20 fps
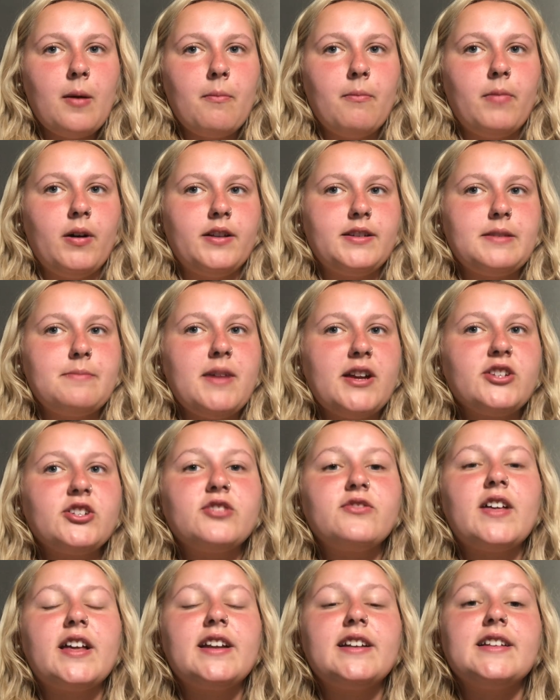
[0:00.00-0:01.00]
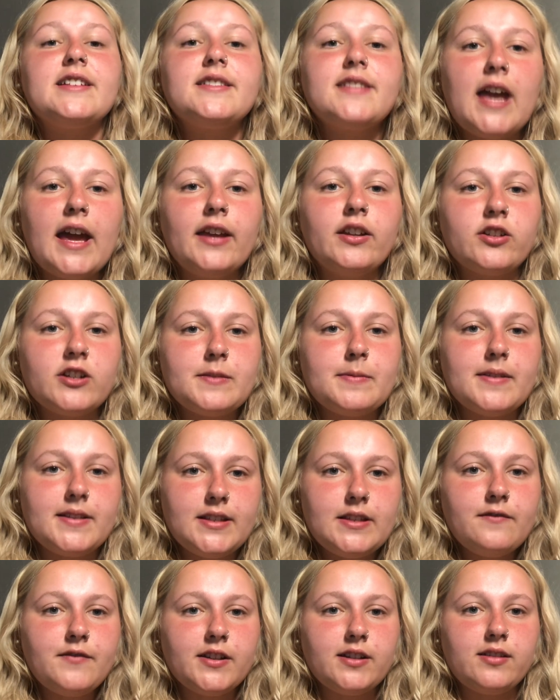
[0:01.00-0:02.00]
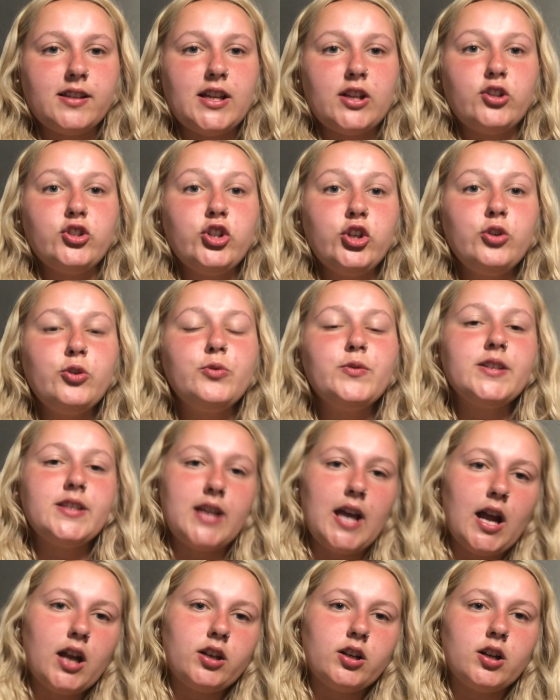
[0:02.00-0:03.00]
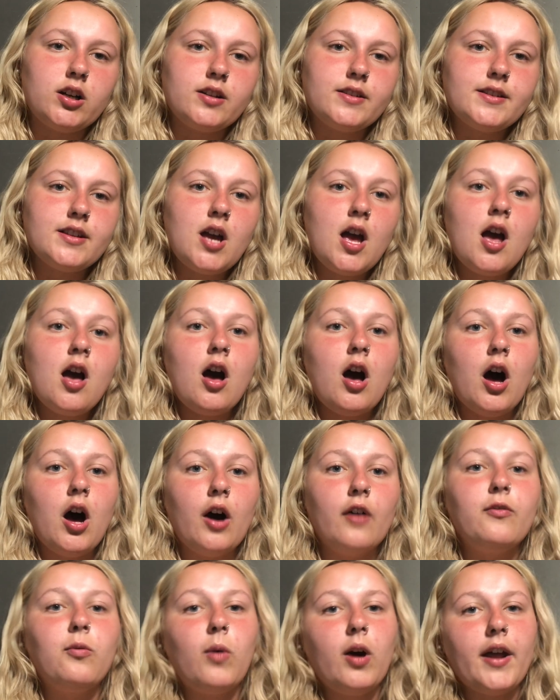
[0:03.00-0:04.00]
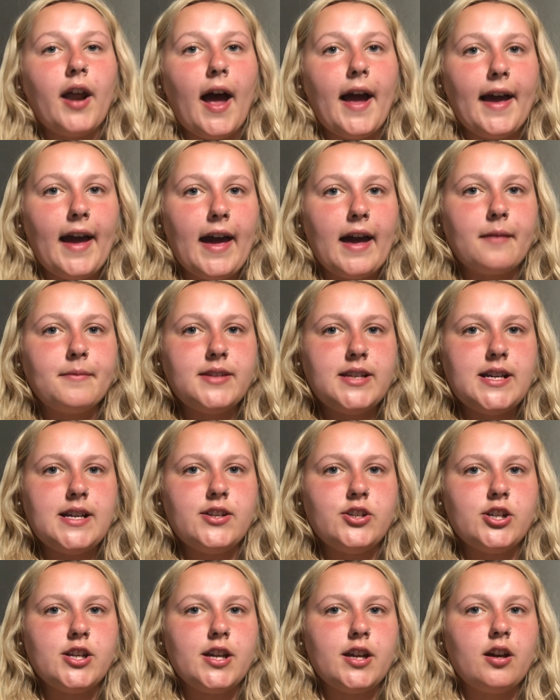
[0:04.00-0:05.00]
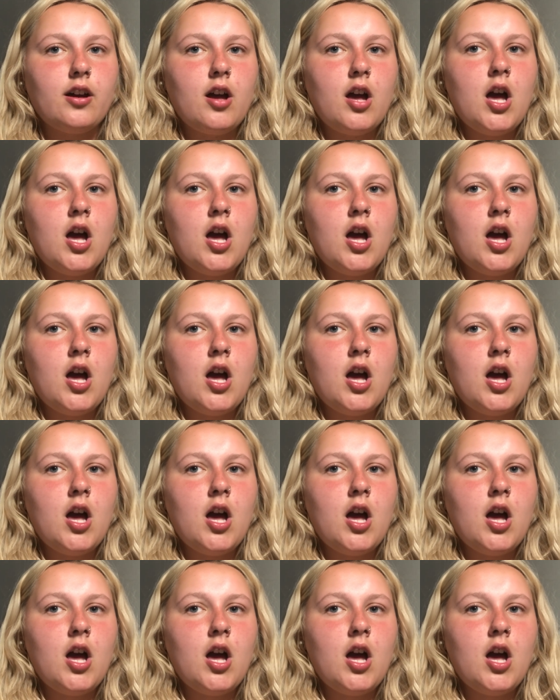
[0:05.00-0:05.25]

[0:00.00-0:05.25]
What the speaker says: but to make sure that it is tailored specifically to standards of what I am teaching.